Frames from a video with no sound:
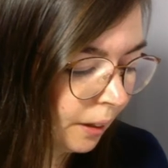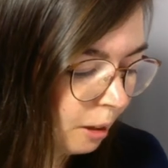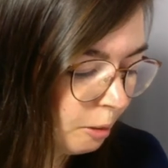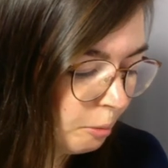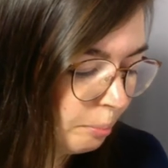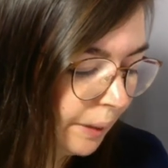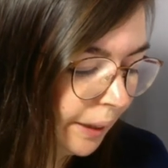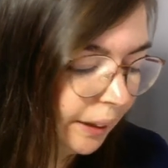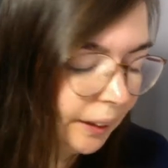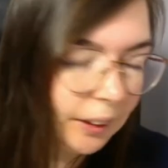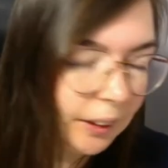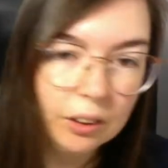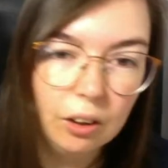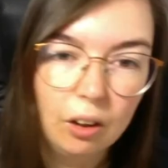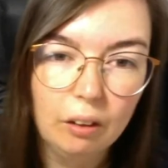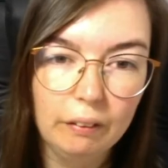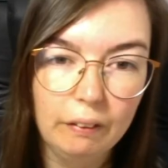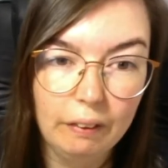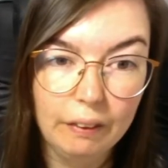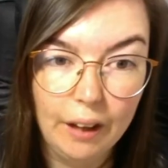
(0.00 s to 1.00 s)
Based
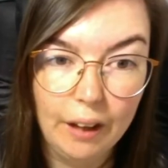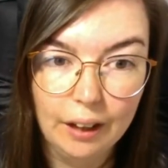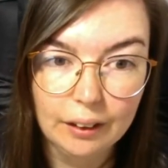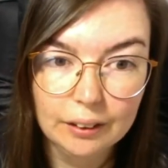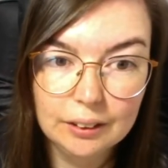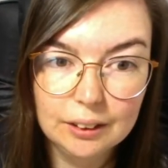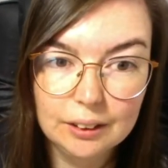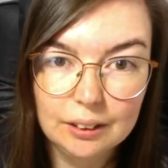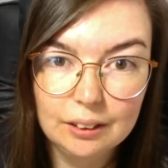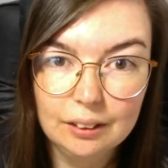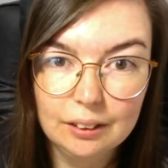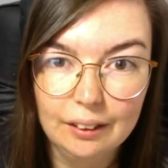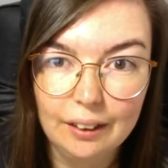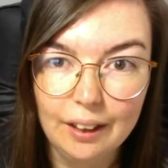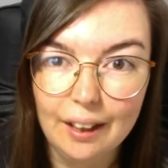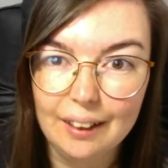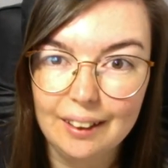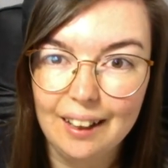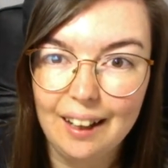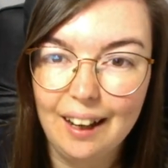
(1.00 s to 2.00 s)
on that,
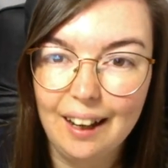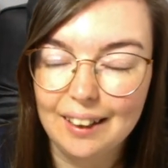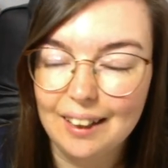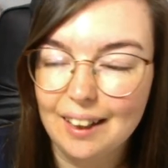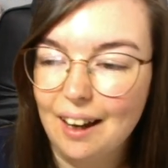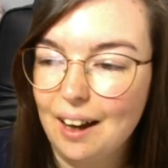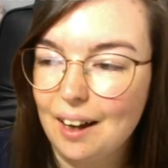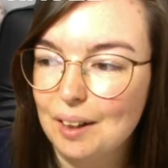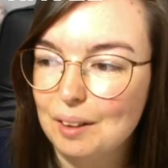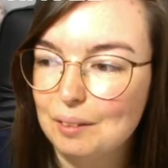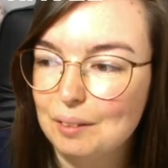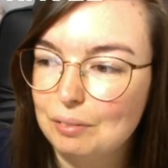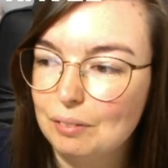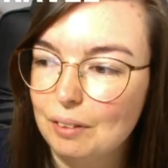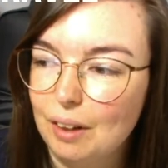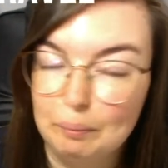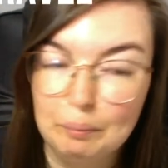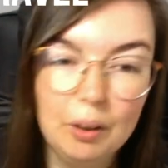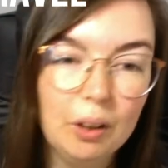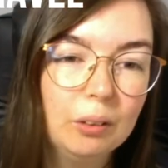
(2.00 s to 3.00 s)
then
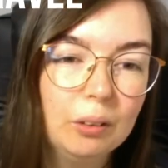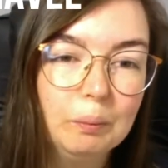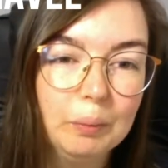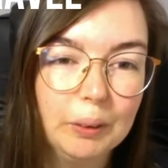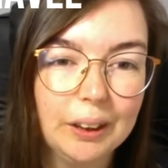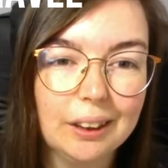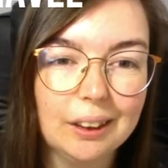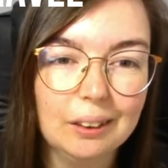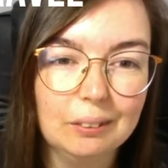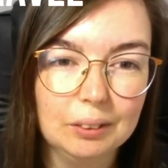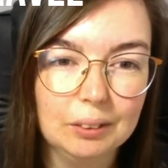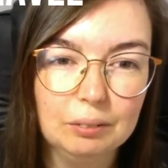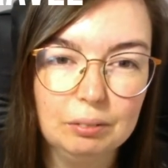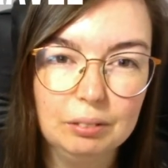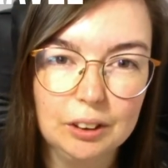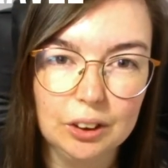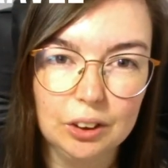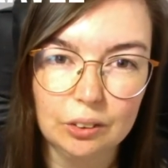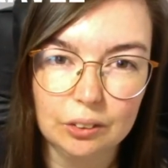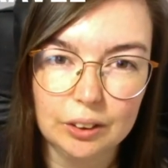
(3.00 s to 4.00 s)
I'm not bringing out a
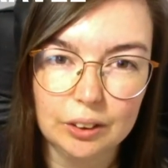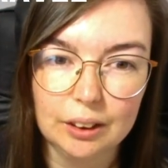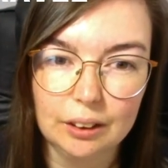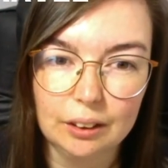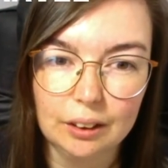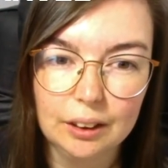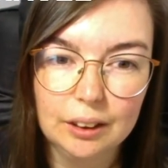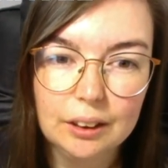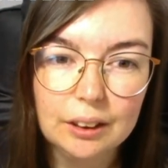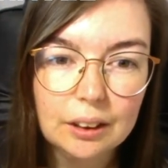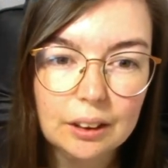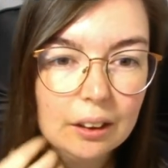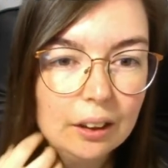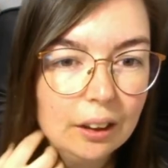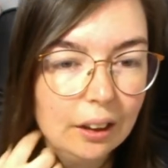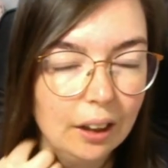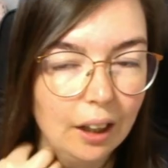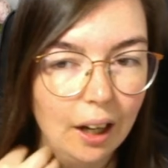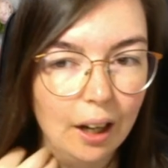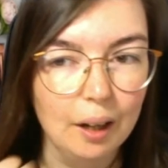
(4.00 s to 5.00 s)
video tonight.
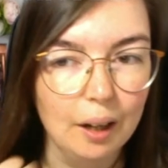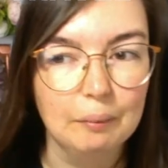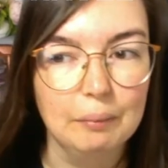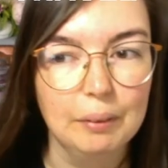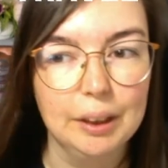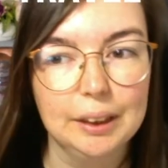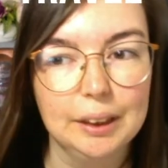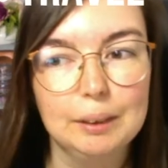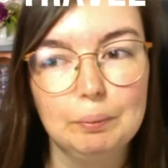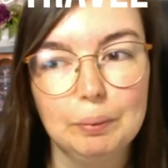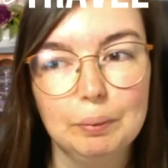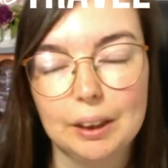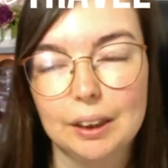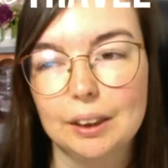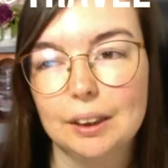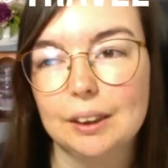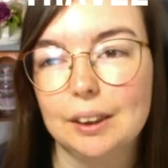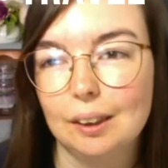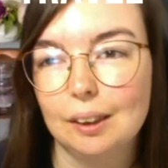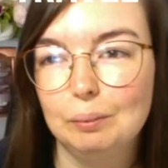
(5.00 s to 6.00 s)
It's
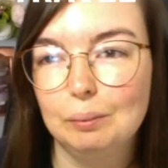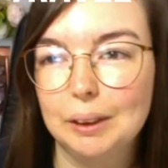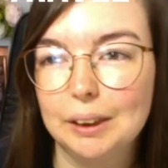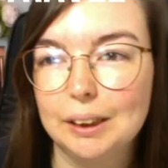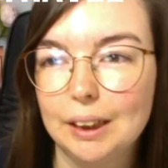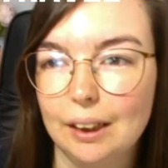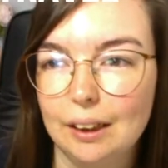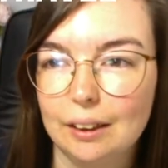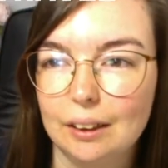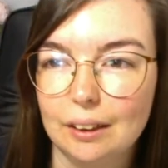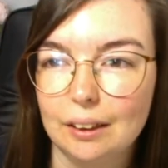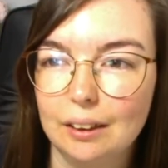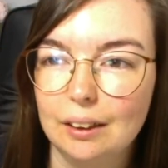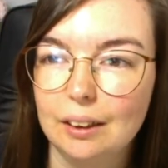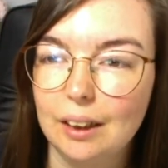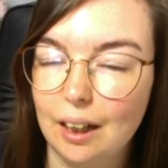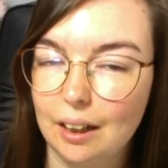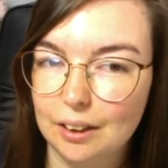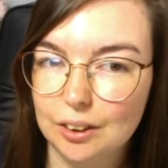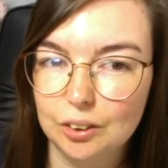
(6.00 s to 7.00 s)
because I've been taking
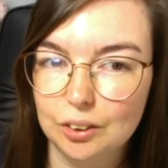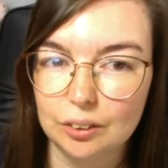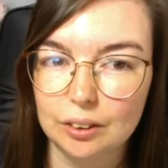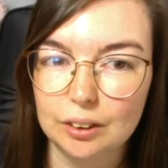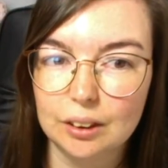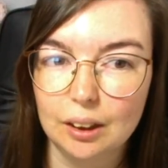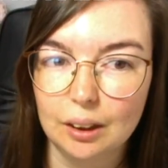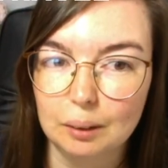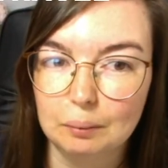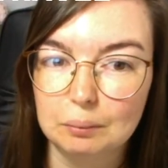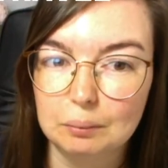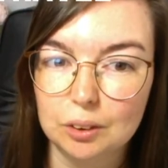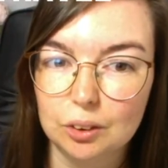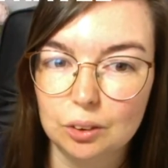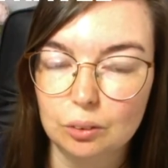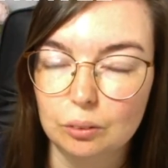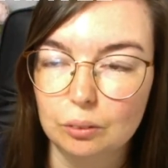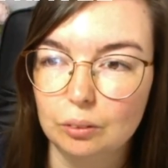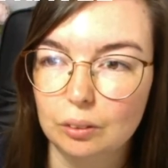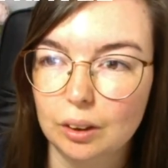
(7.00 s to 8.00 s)
the extra time
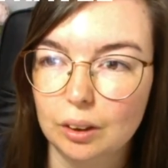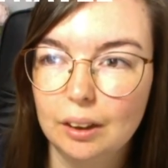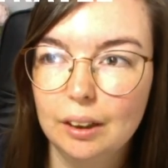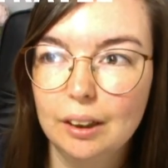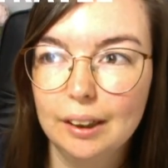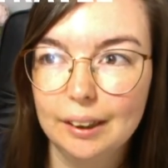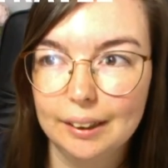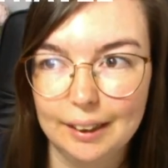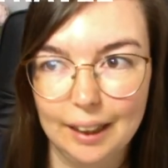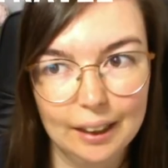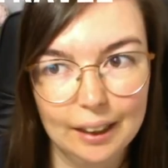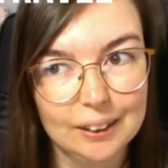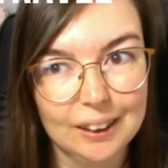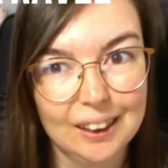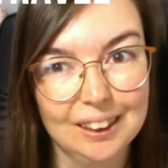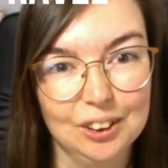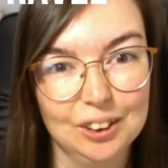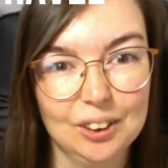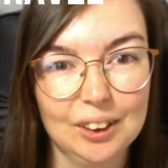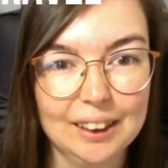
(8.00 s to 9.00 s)
to get
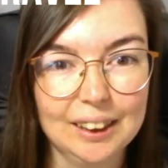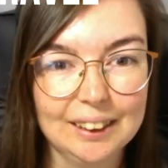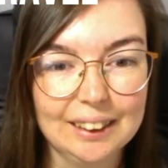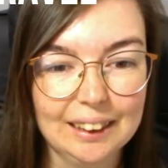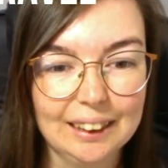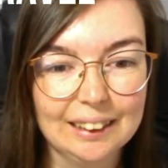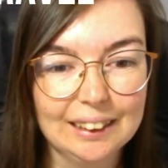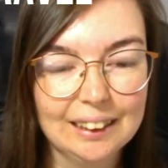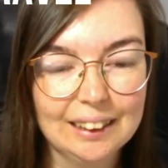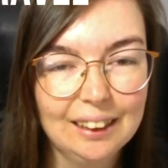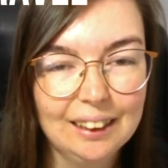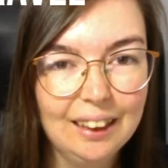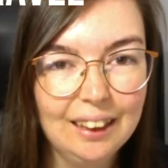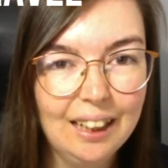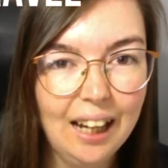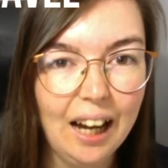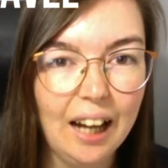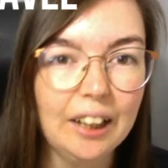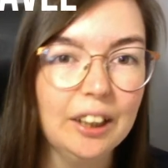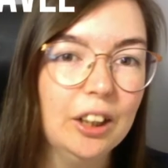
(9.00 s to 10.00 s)
educated
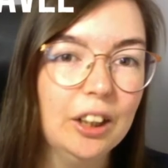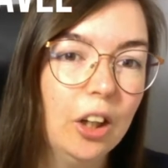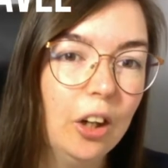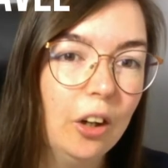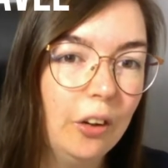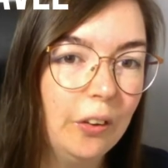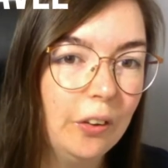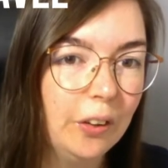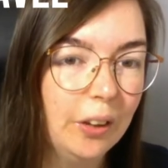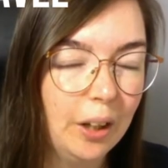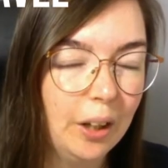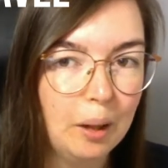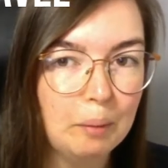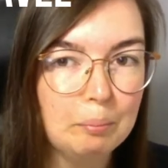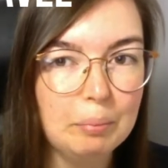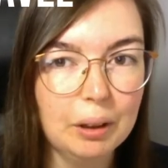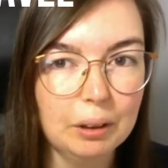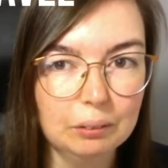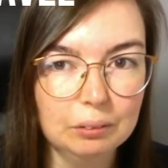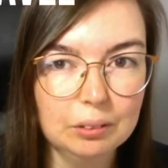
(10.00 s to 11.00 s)
and learn
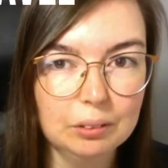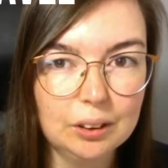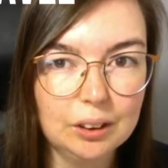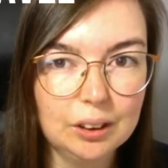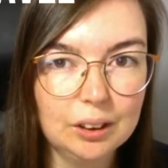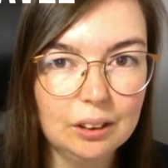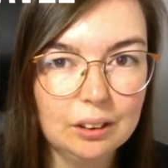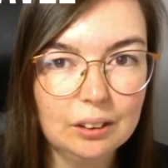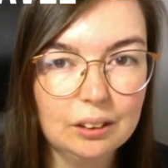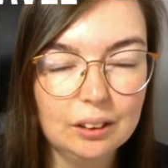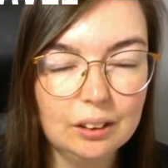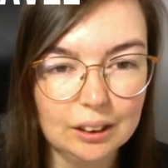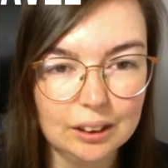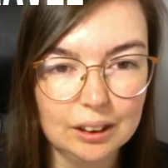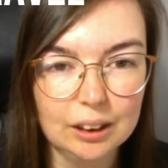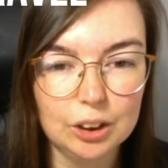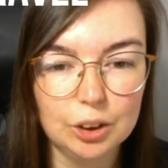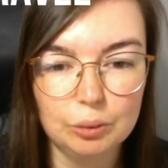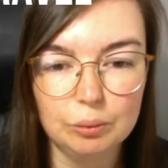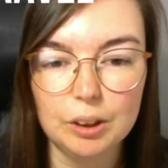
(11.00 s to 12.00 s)
about the
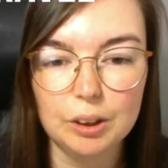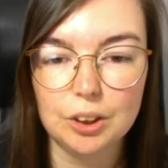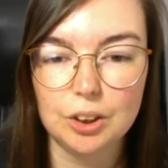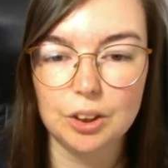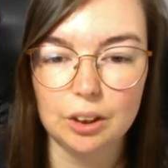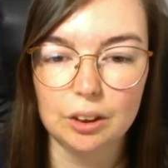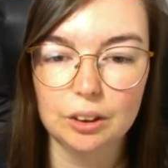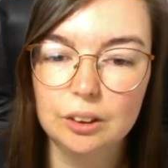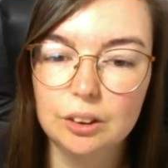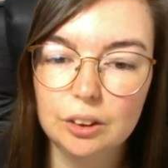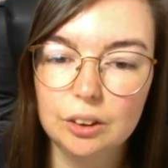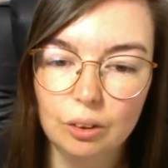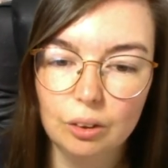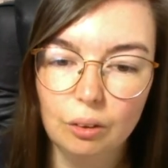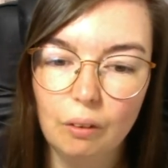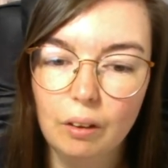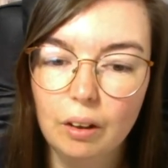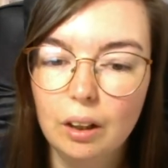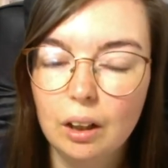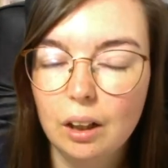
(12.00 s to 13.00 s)
situation.
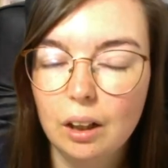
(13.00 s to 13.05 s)
So